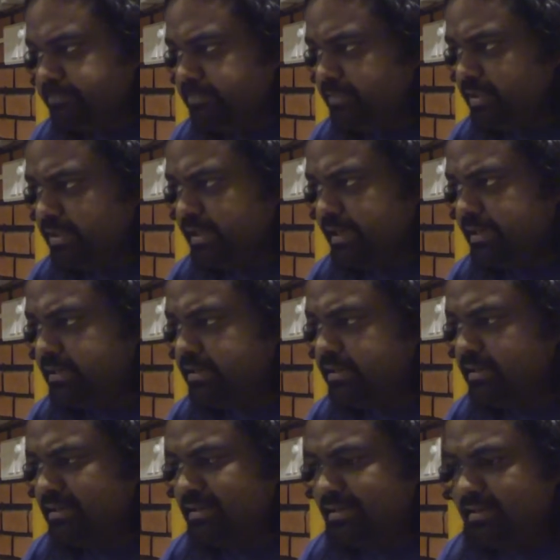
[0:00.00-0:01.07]
And
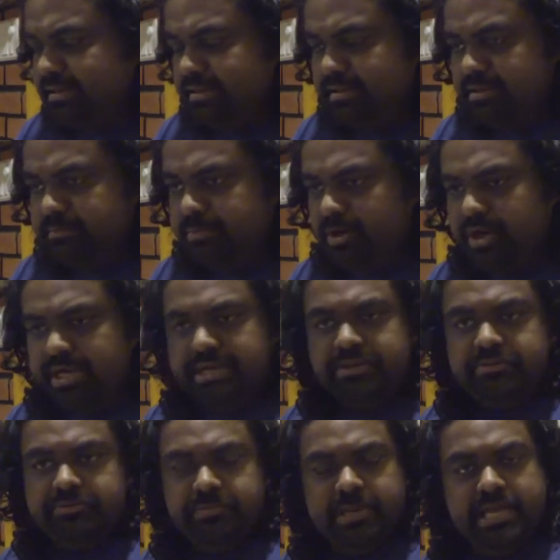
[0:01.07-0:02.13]
the point
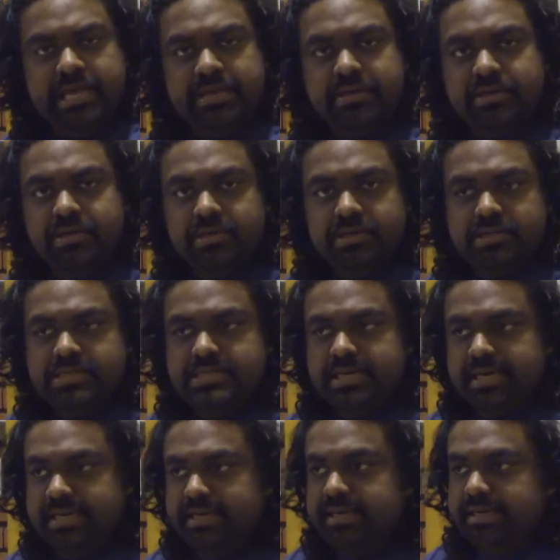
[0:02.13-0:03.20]
of playing chords,
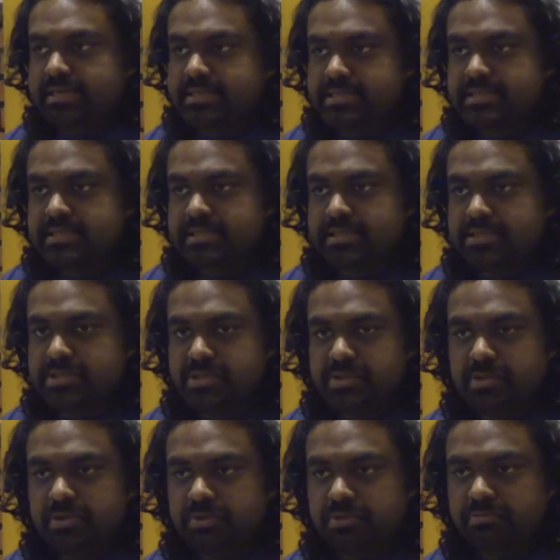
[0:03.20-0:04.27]
I guess, is
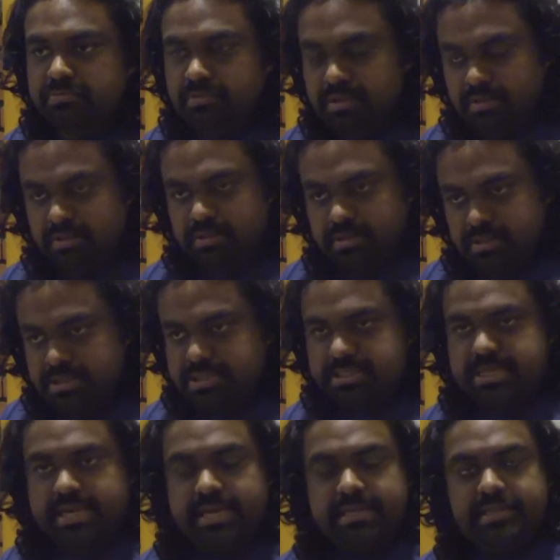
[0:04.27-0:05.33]
to
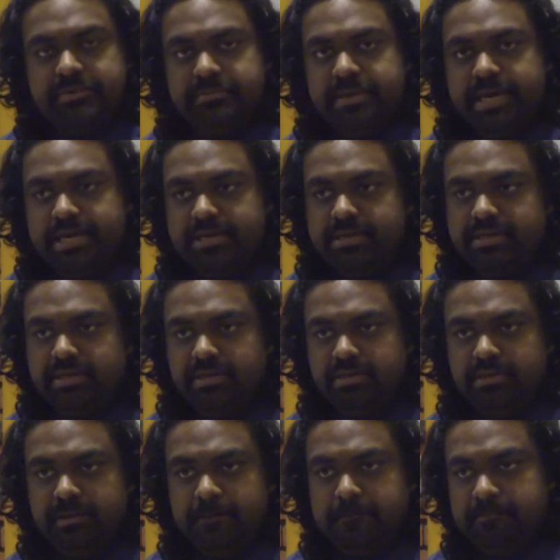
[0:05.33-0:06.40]
stay in the
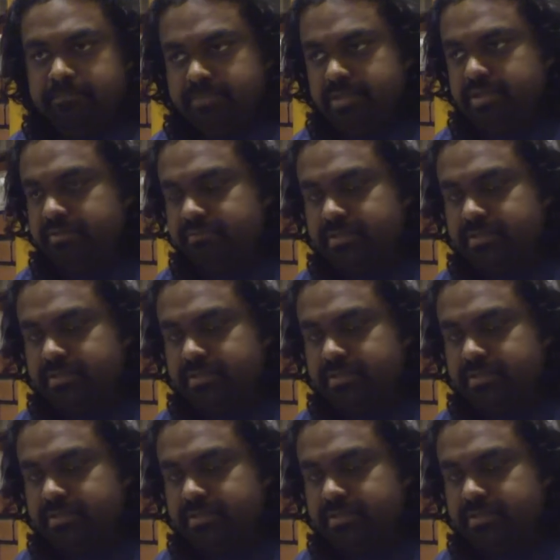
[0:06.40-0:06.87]
background, give the